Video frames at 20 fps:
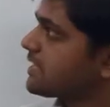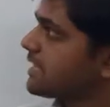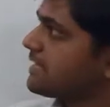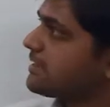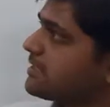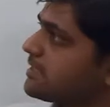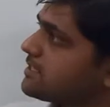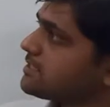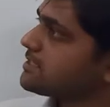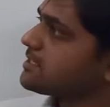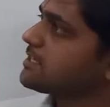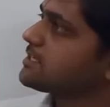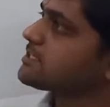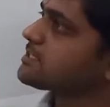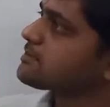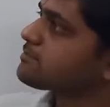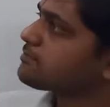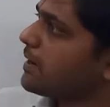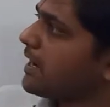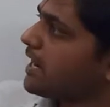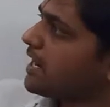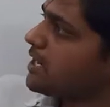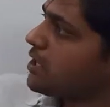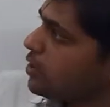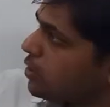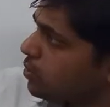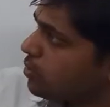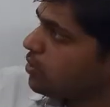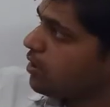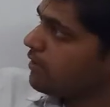and this is part
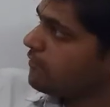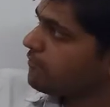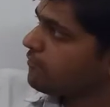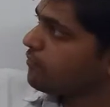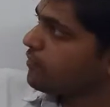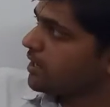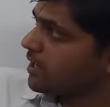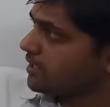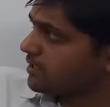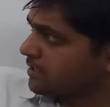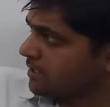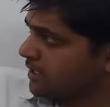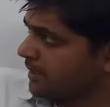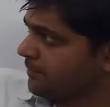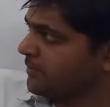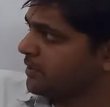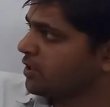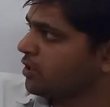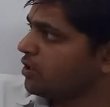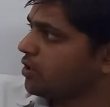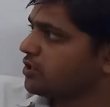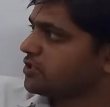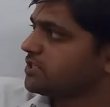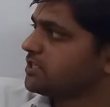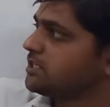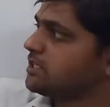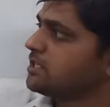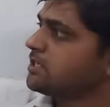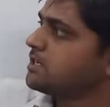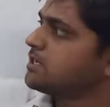2 of terminology.